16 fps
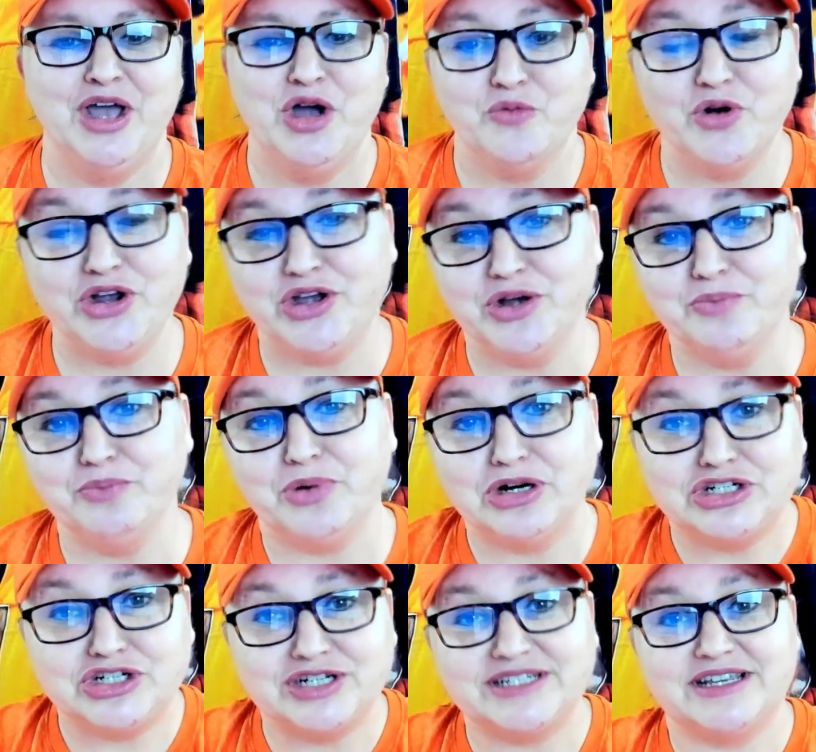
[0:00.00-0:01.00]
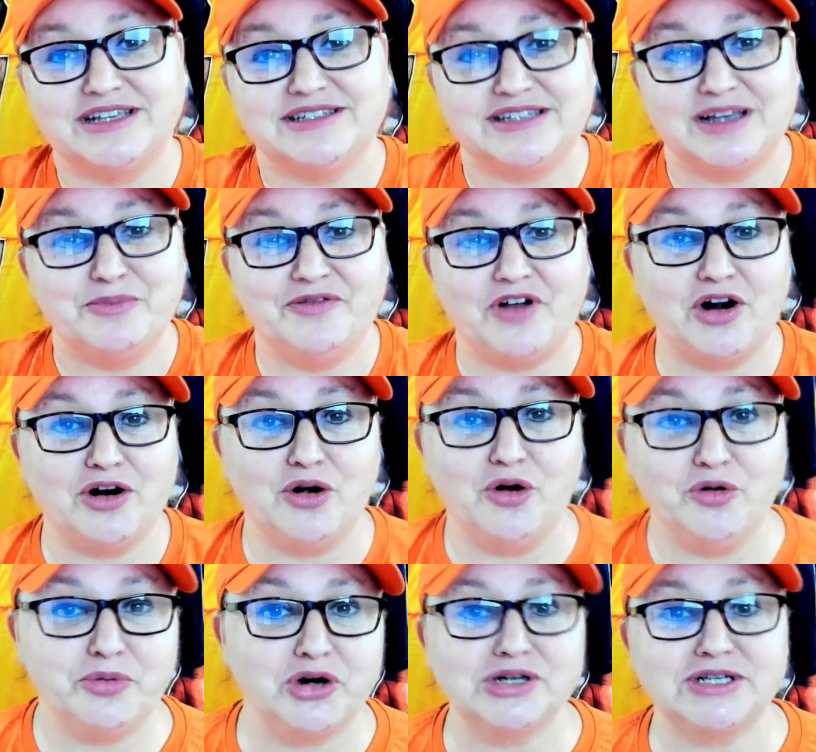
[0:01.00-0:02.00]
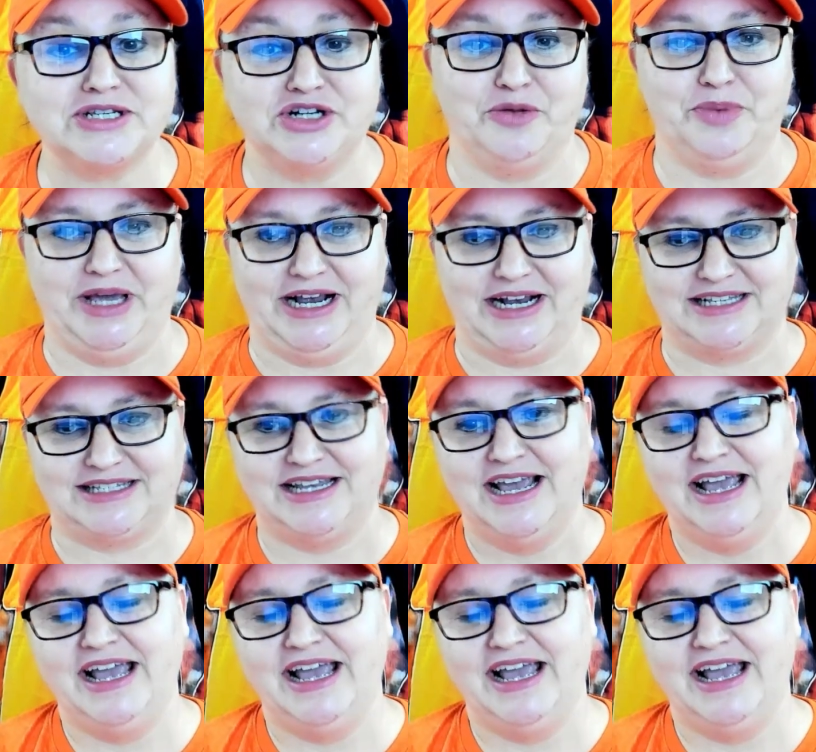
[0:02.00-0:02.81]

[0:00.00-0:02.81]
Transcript: where you can purchase some of our own personal picks.